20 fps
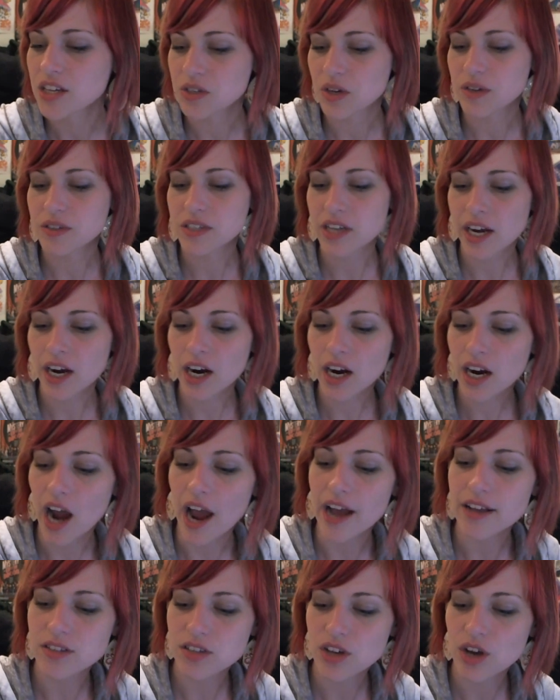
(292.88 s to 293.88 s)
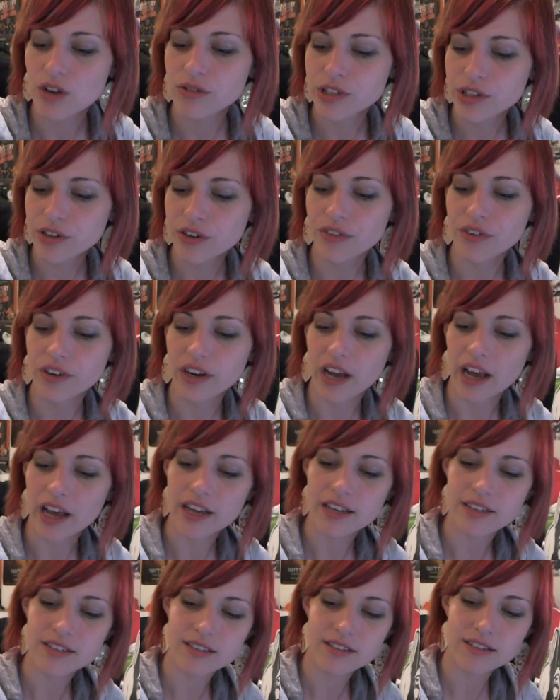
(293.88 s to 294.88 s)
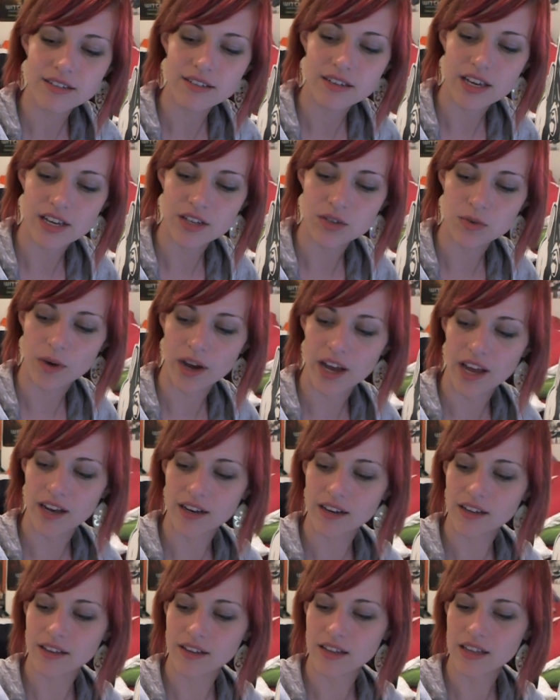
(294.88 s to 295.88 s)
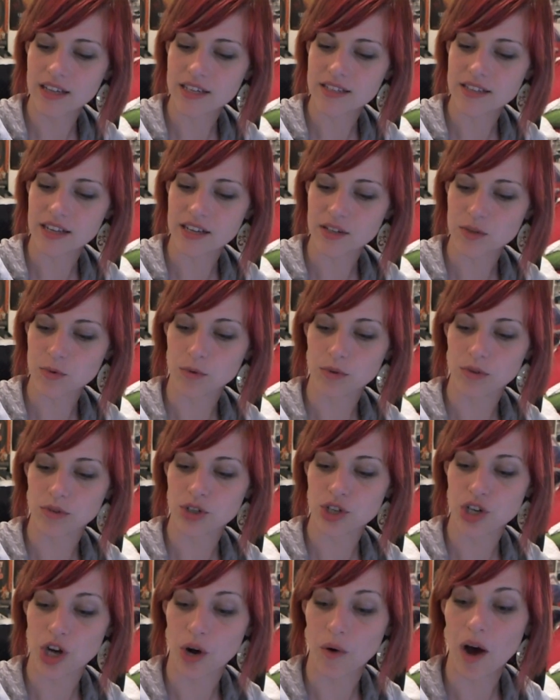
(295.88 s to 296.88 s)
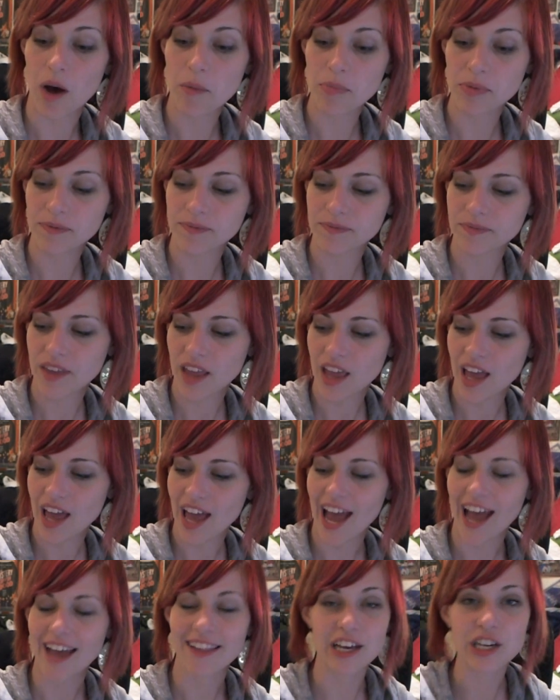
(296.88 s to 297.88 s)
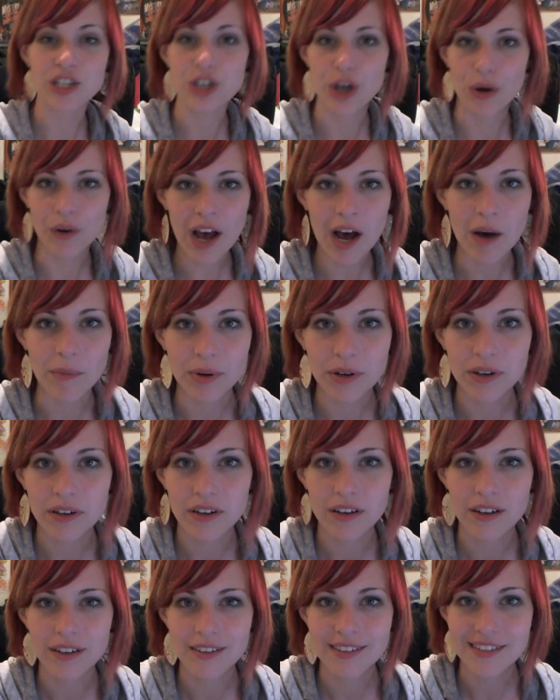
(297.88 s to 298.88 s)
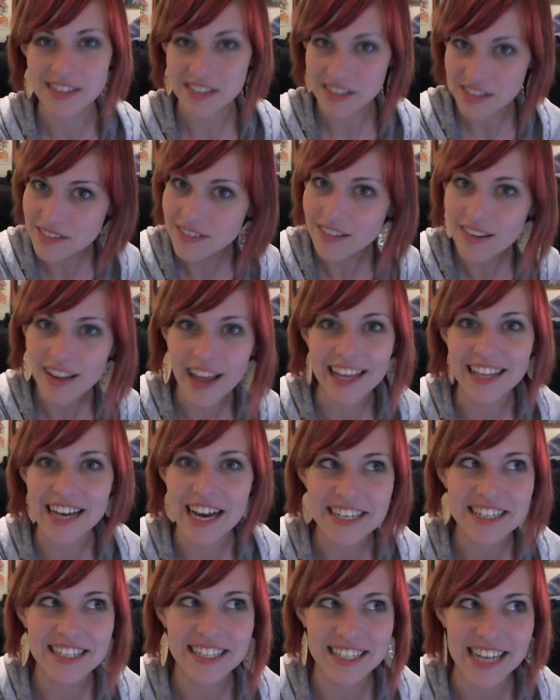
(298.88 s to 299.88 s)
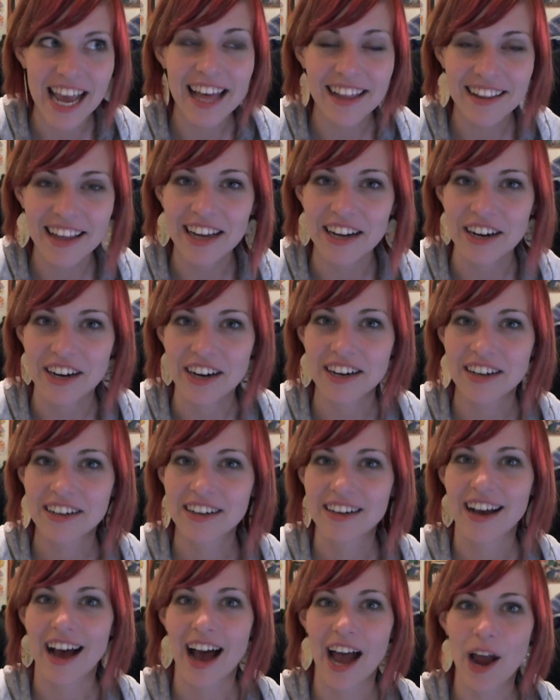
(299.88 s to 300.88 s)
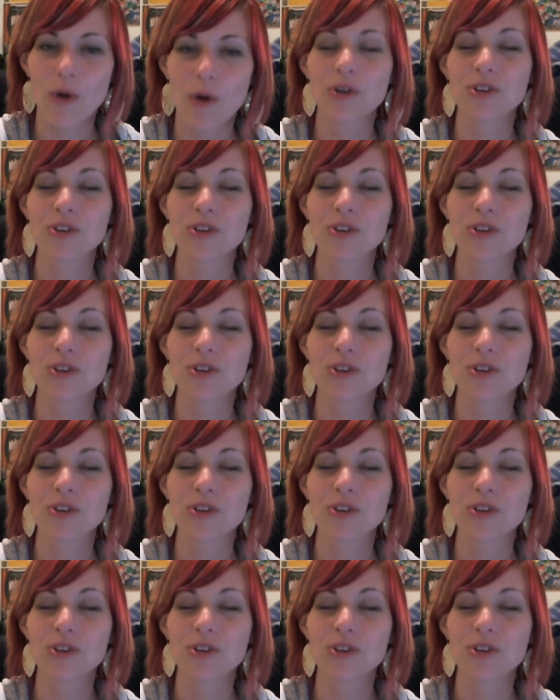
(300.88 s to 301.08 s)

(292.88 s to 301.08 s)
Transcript: So I was like, all right, so two to three days is when these things will show up. And they showed up like a day later. I